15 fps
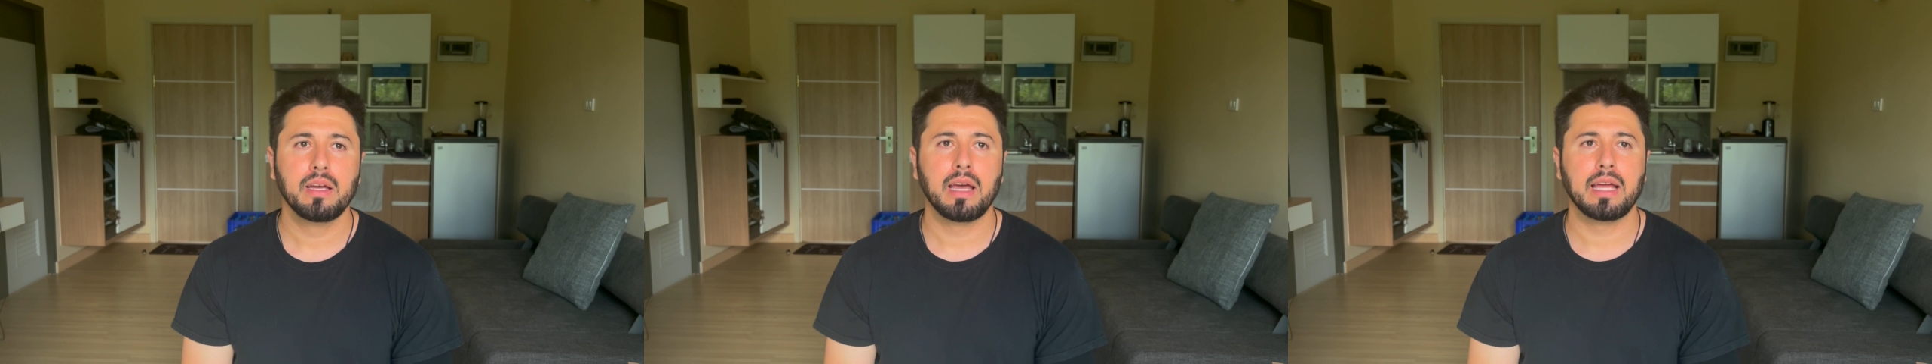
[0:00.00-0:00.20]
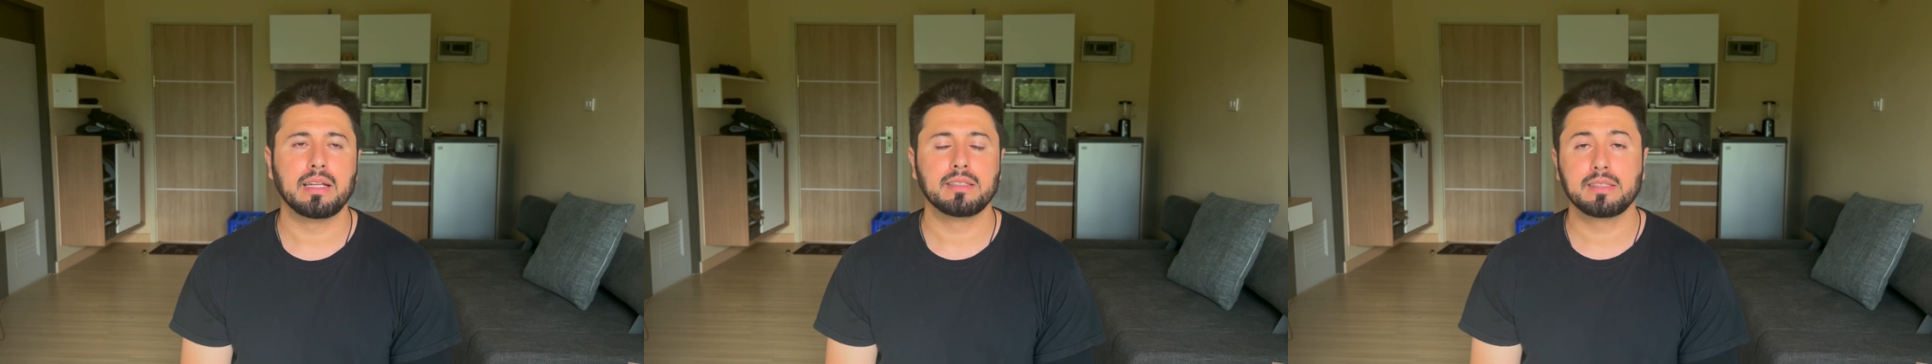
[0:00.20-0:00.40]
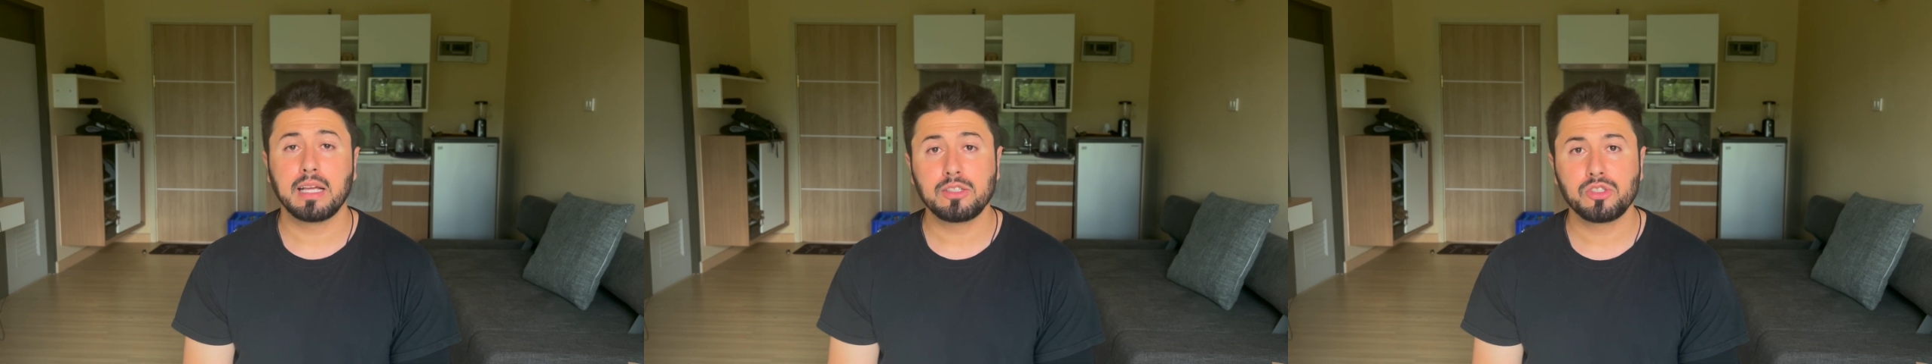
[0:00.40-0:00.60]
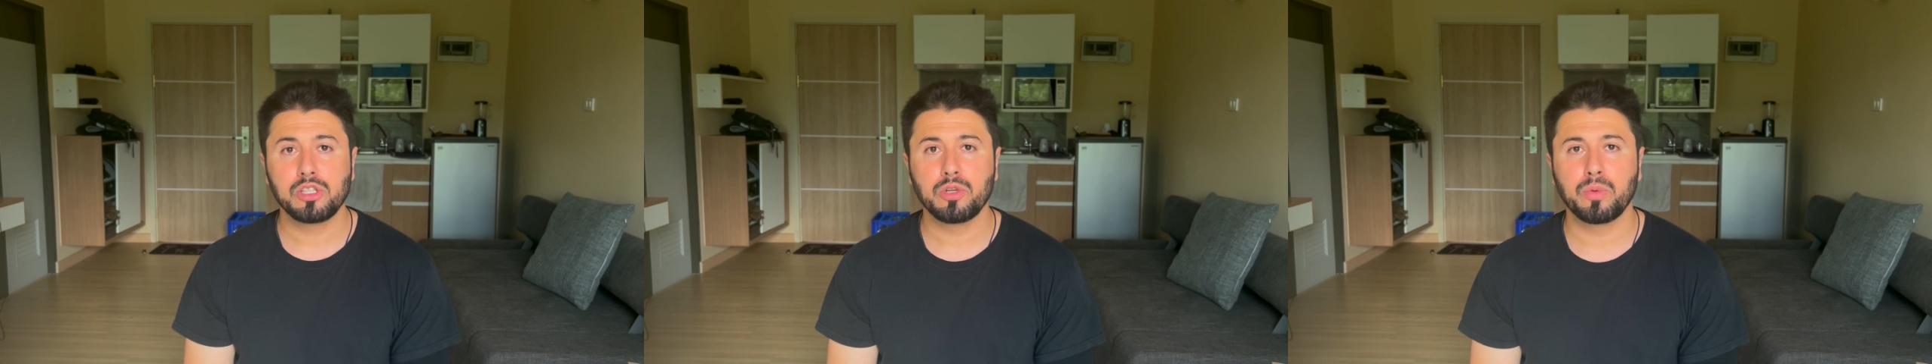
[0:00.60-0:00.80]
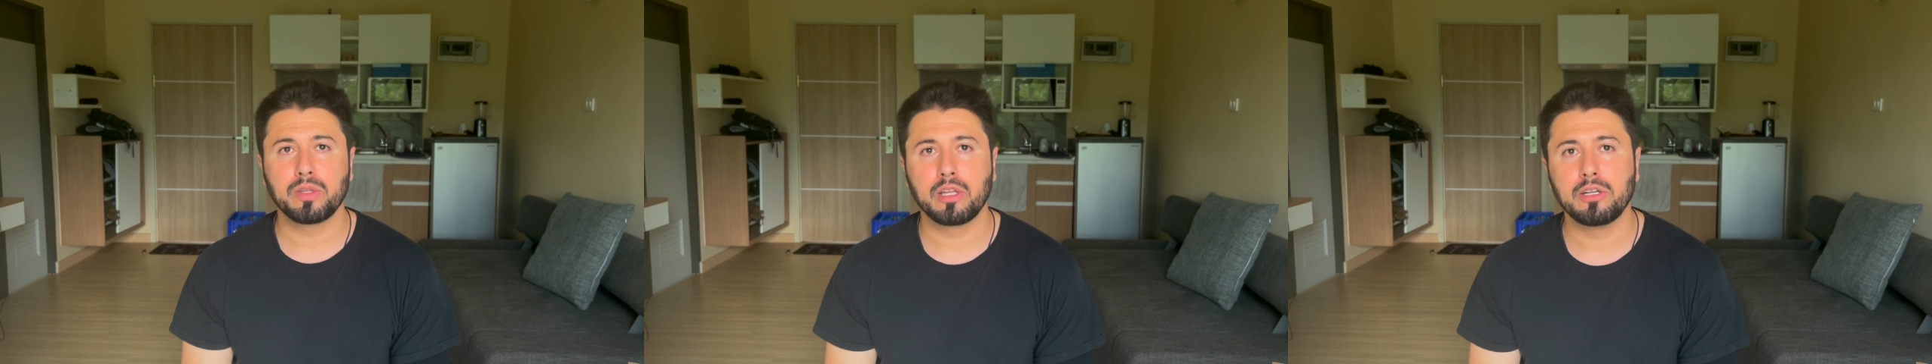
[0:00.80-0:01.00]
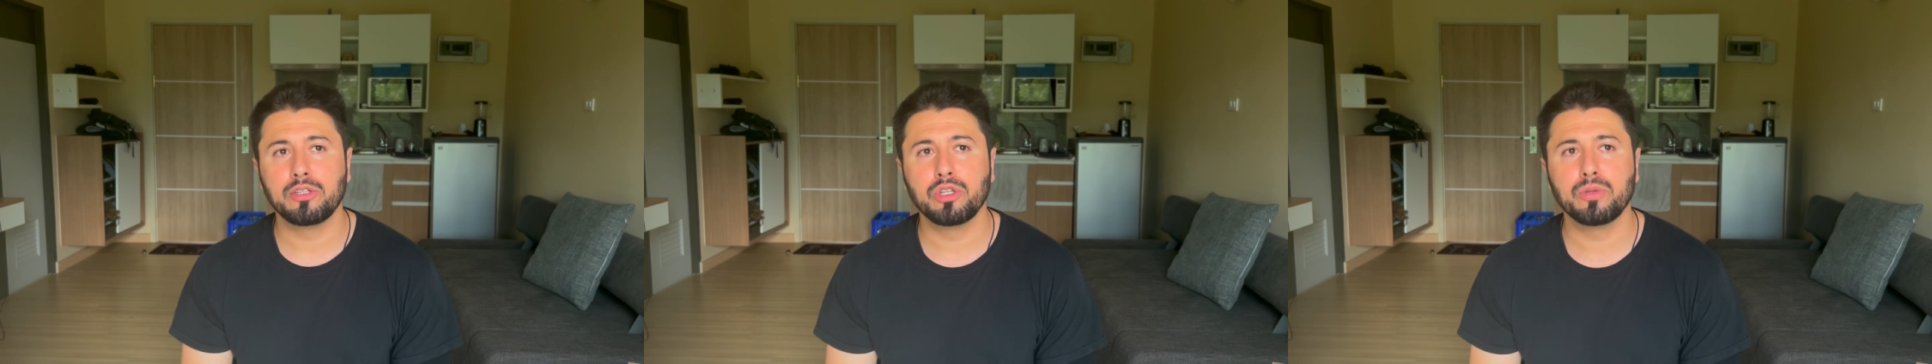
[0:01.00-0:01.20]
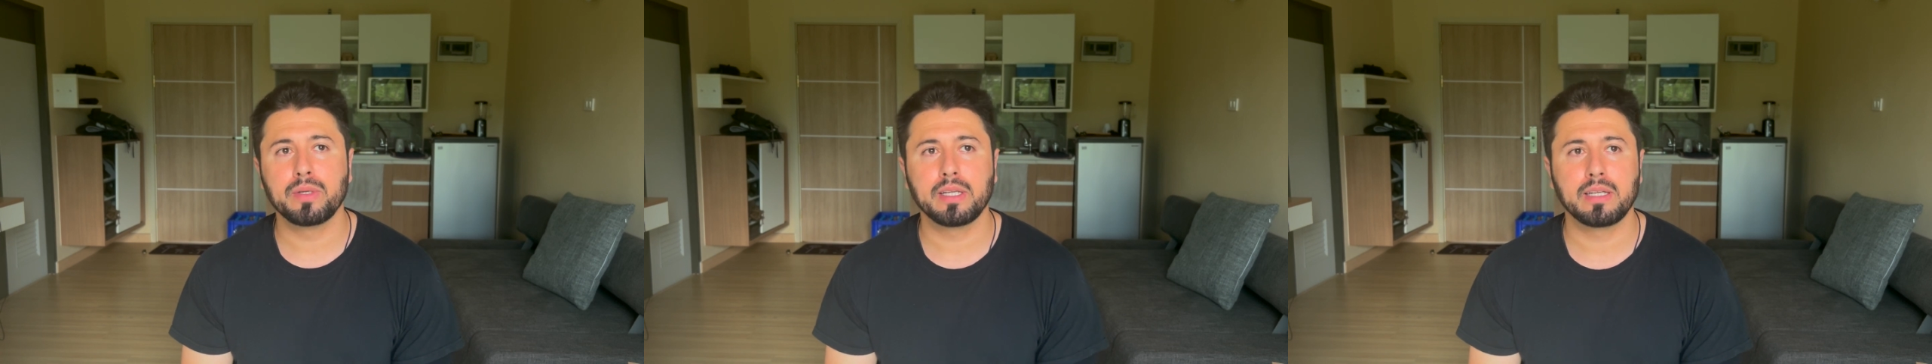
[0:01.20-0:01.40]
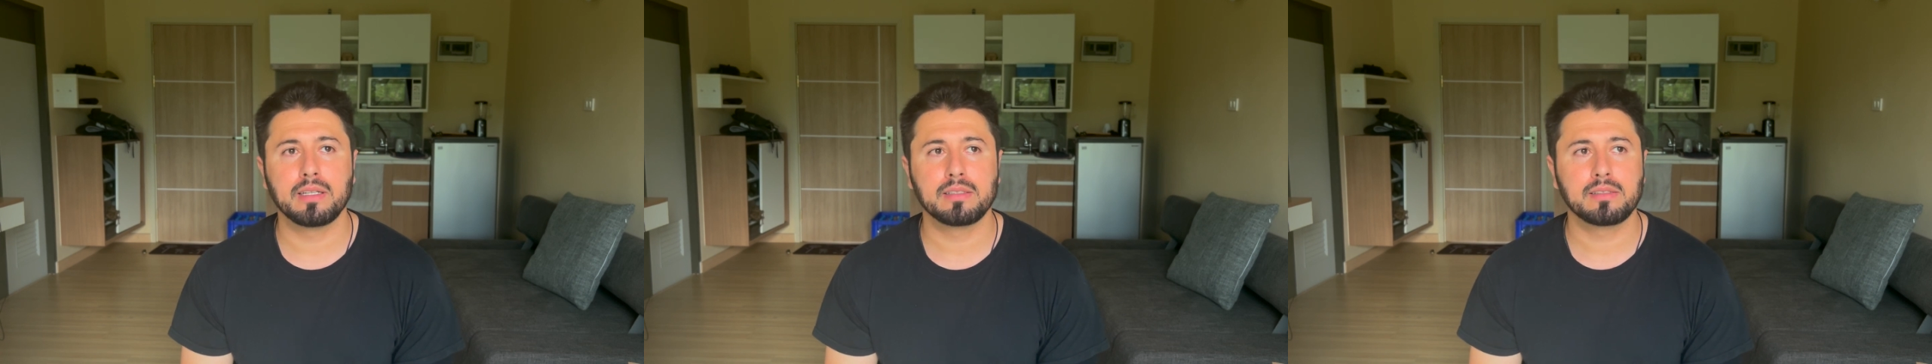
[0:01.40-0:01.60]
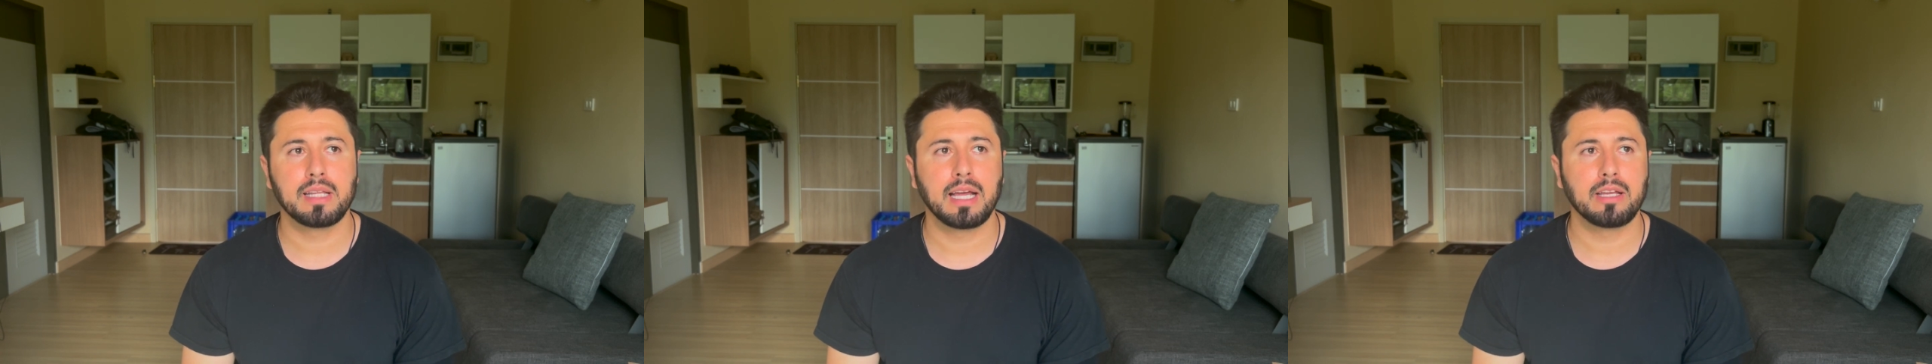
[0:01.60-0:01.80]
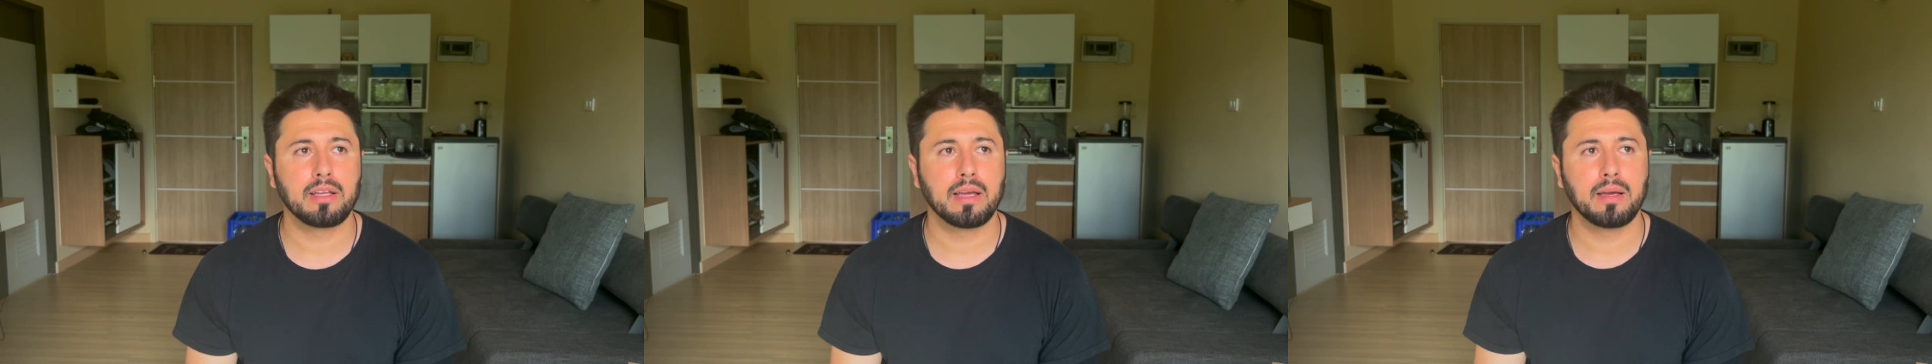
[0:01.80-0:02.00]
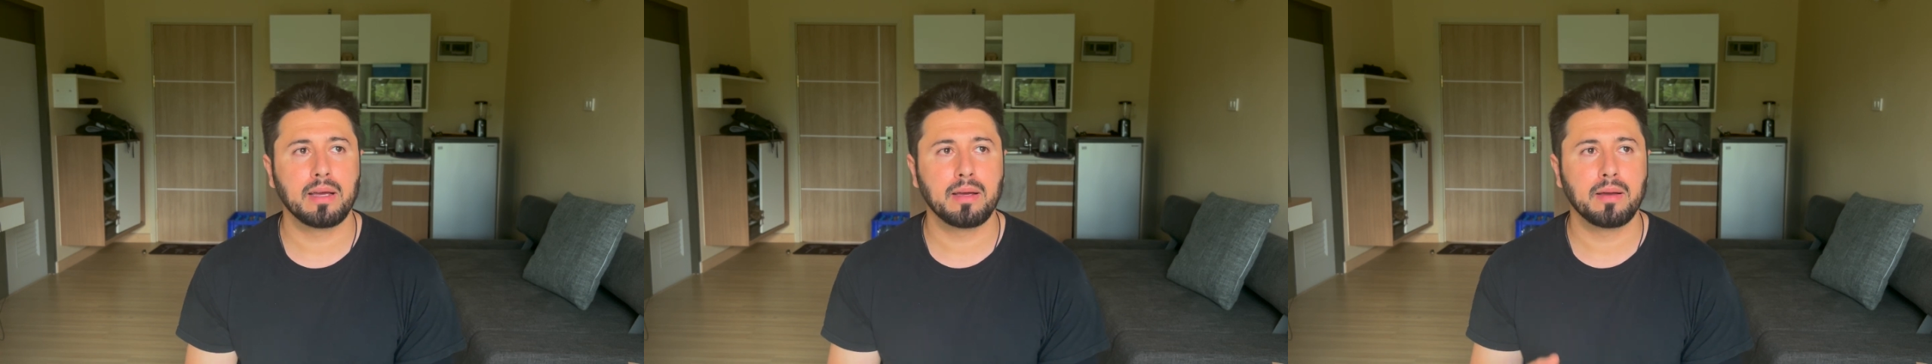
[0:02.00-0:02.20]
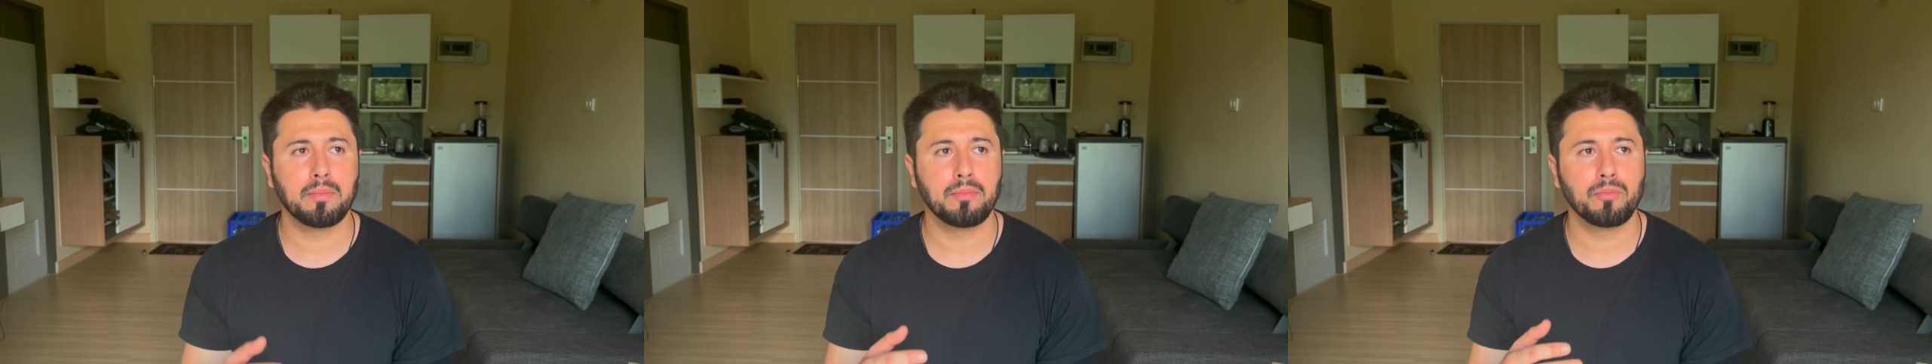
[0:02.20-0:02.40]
And essentially what they're doing is that